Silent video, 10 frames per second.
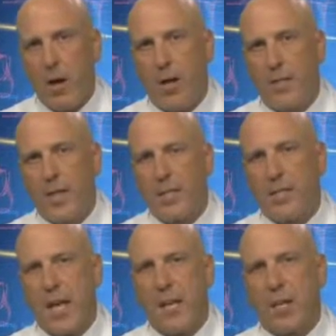on the
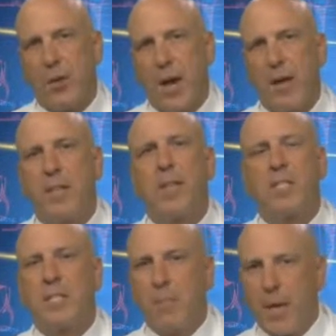inside of the crown and then
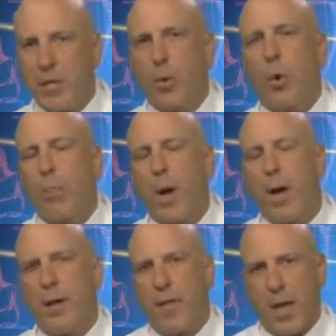cement or
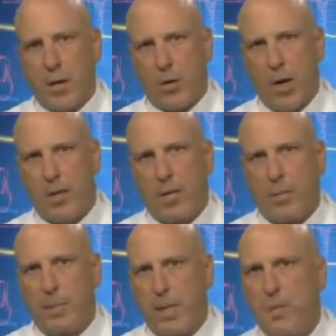bond that crown
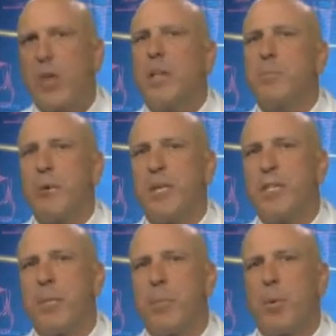into place. So that's pretty
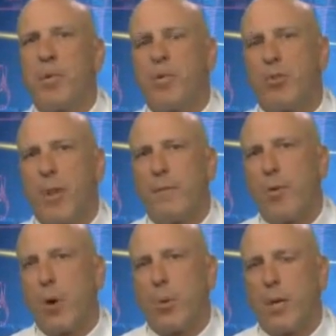simple and
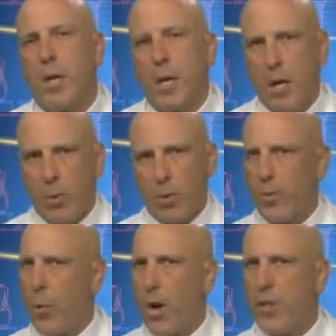straightforward, with
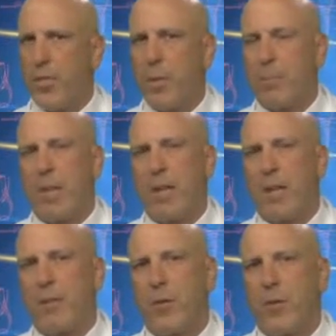the one thing
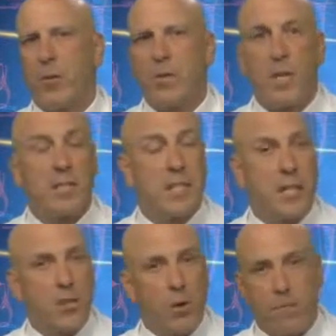being if you use a
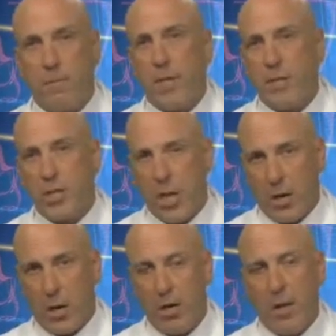silicone fit
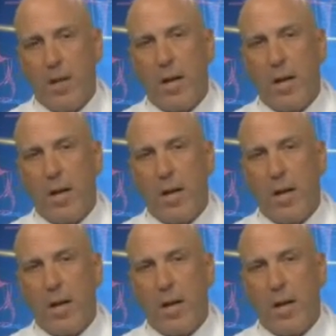checker